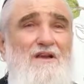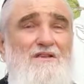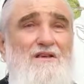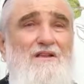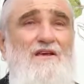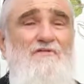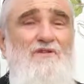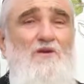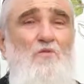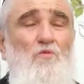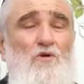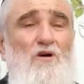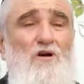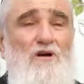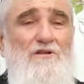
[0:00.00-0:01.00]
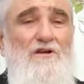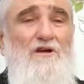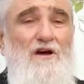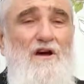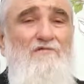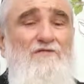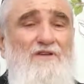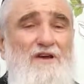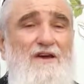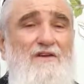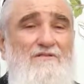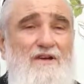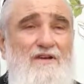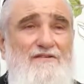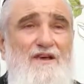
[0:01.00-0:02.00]
to live in the world of
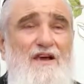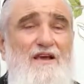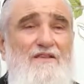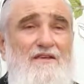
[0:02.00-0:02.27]
forgiveness,